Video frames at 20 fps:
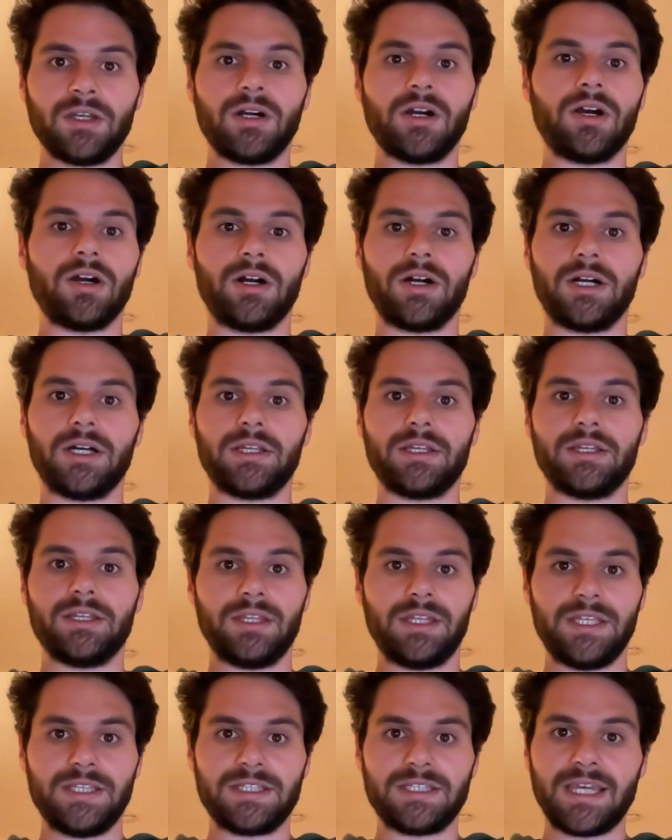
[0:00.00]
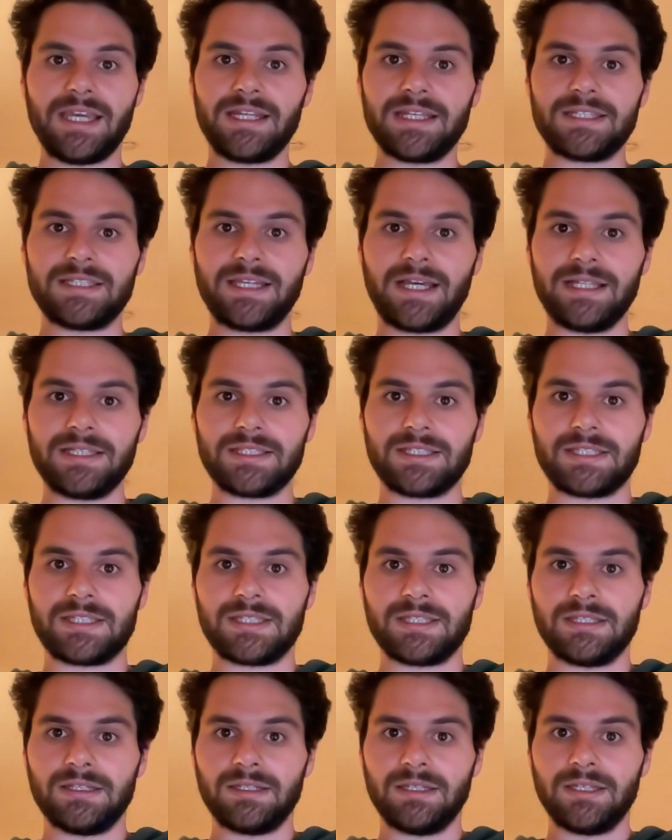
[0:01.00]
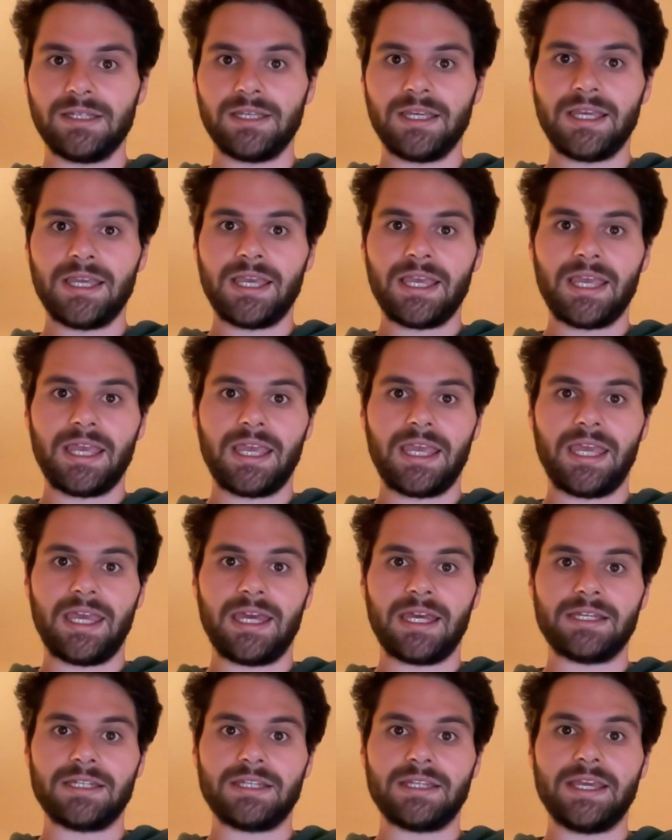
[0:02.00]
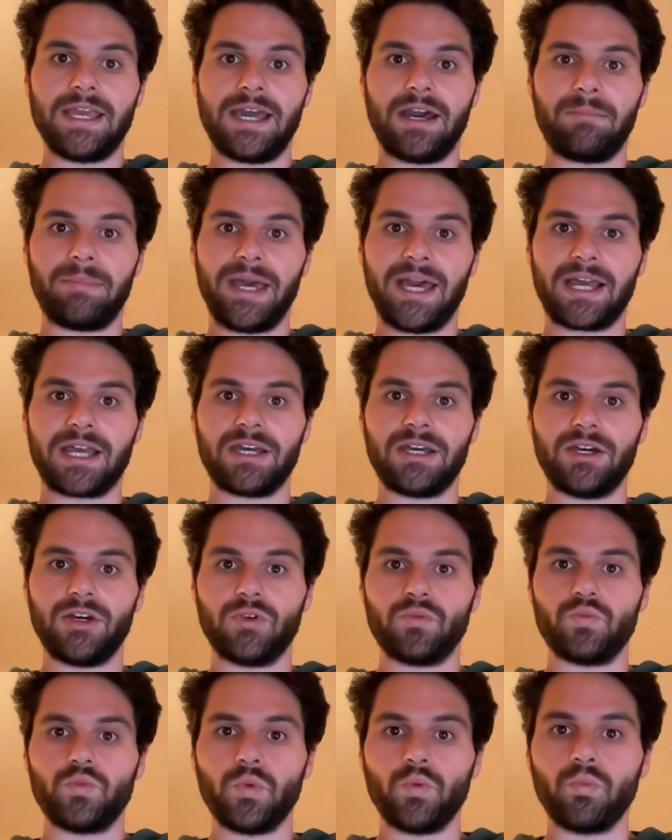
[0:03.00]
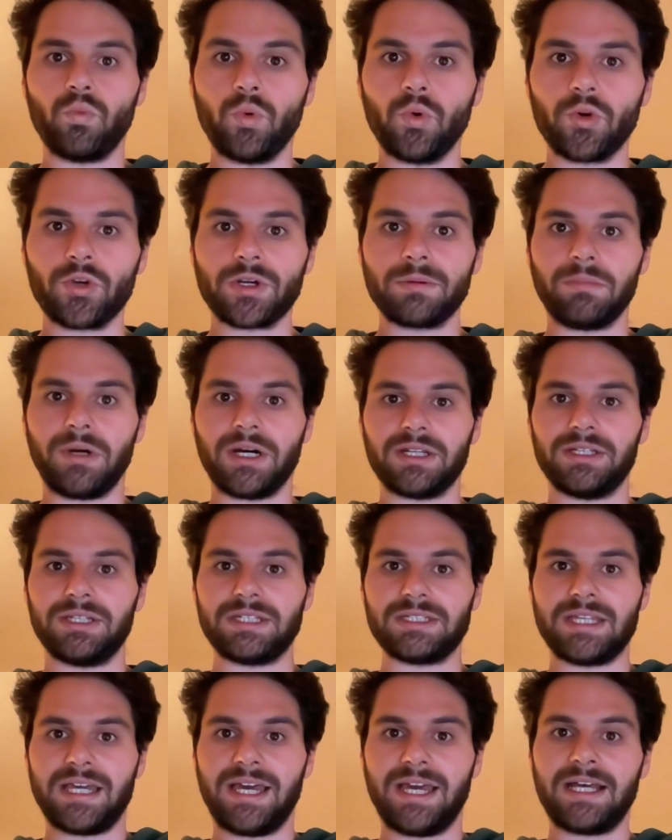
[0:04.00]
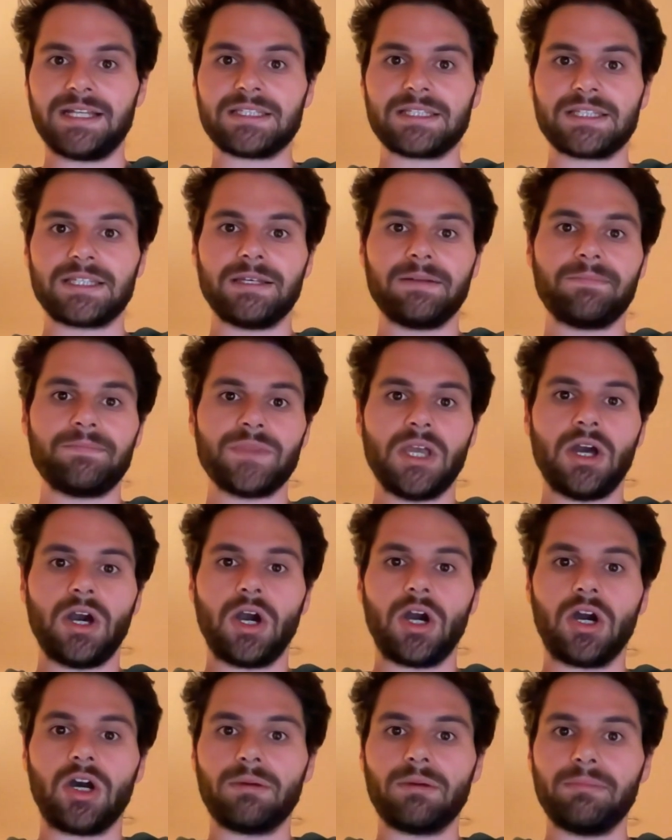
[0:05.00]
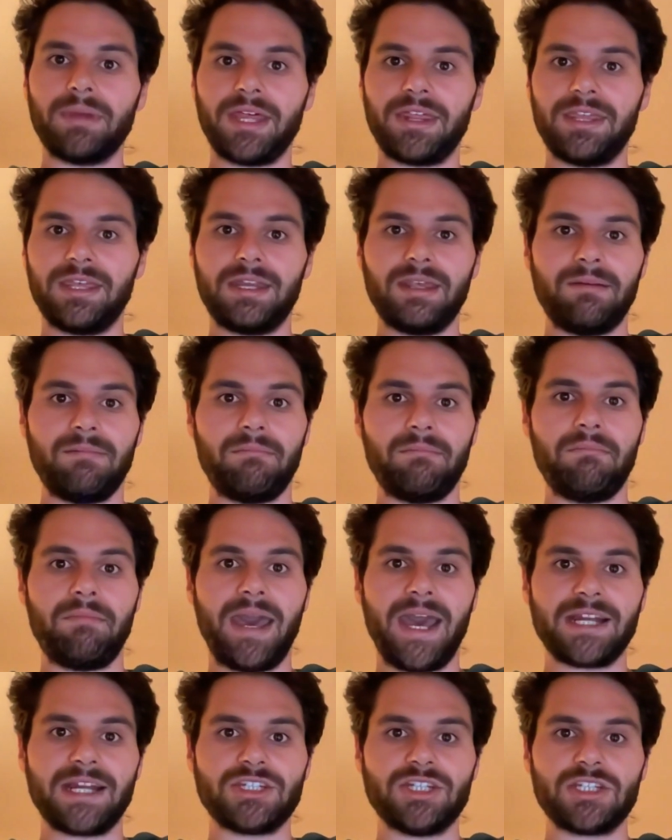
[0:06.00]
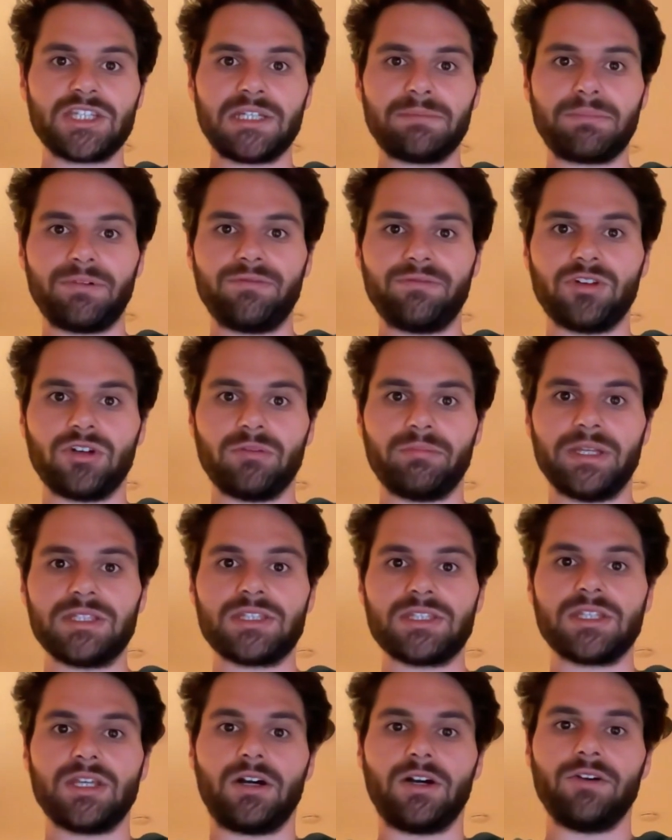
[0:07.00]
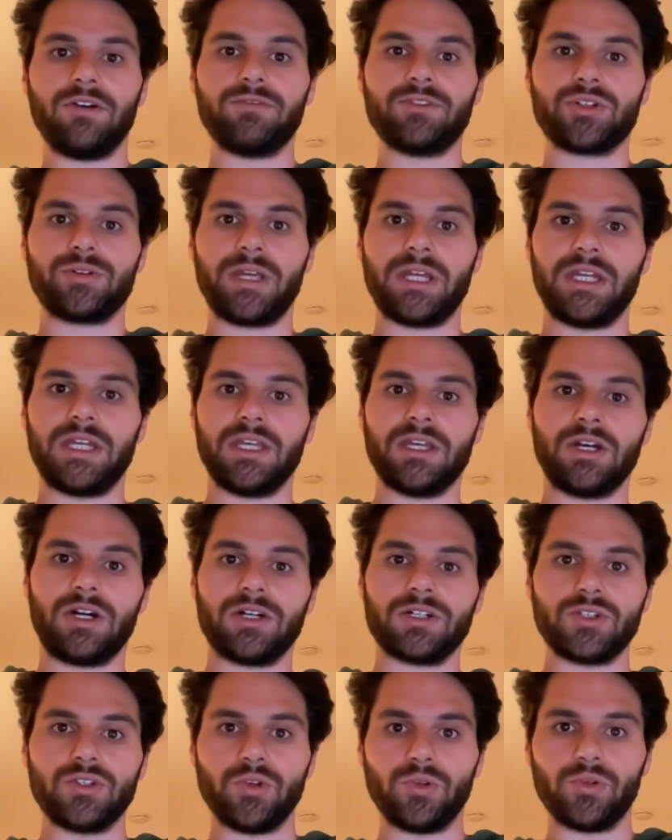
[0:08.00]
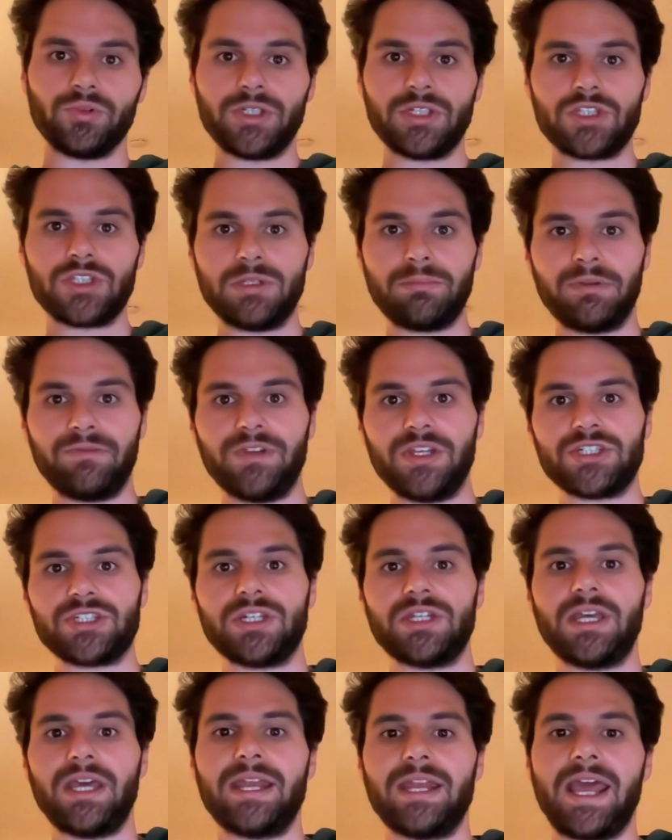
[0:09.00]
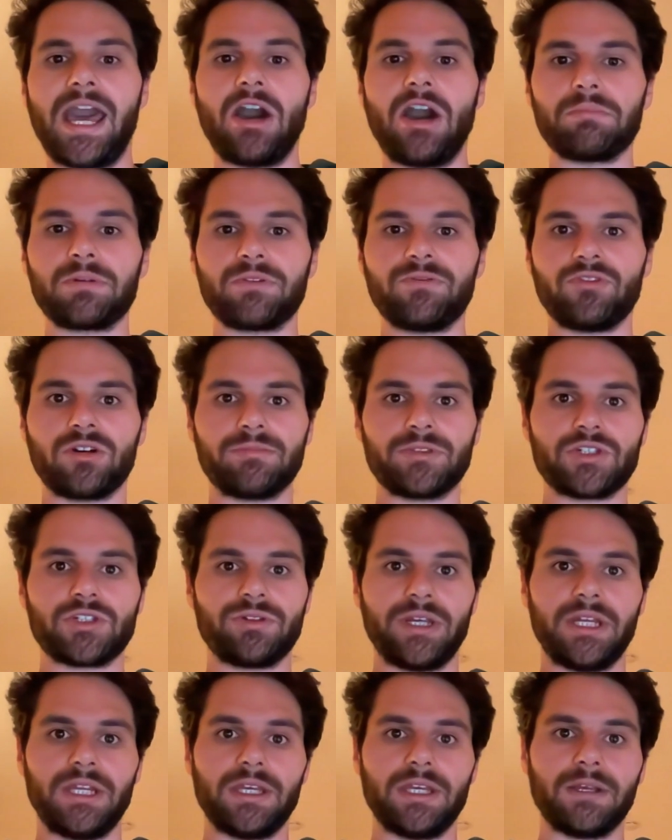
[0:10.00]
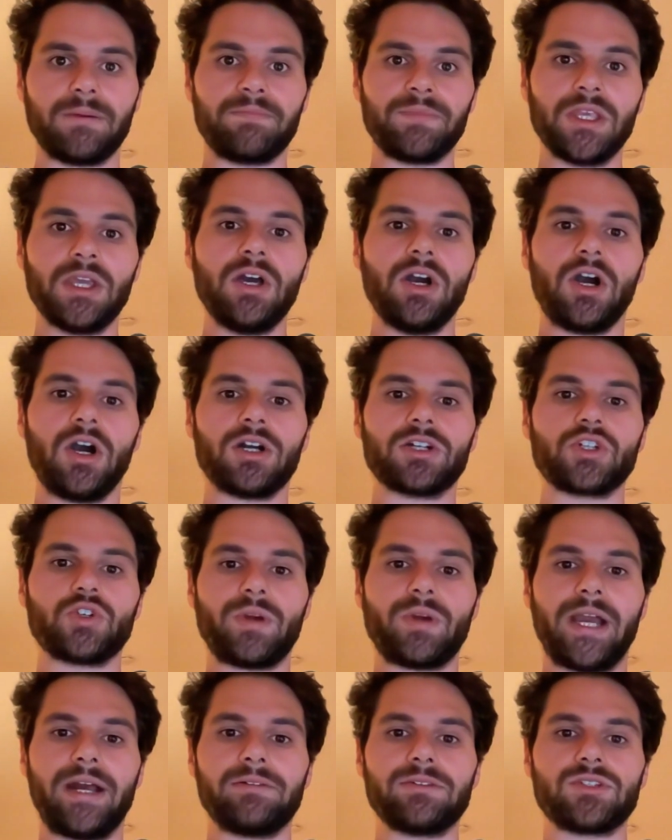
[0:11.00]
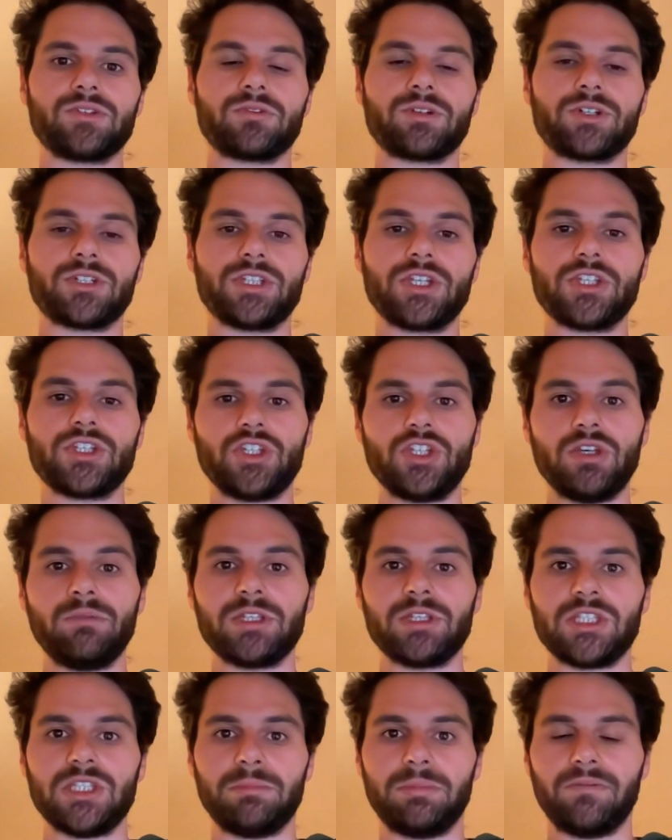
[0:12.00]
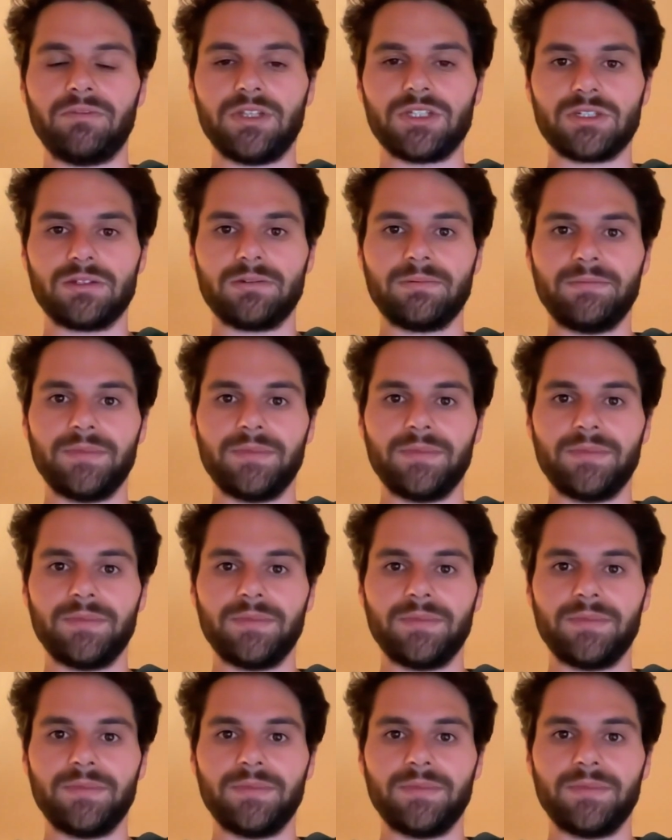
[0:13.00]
On these datasets and the alpaca reward modeling task, our method matches the performance of training on golden supervision and outperforms training on crowdsourced human supervision.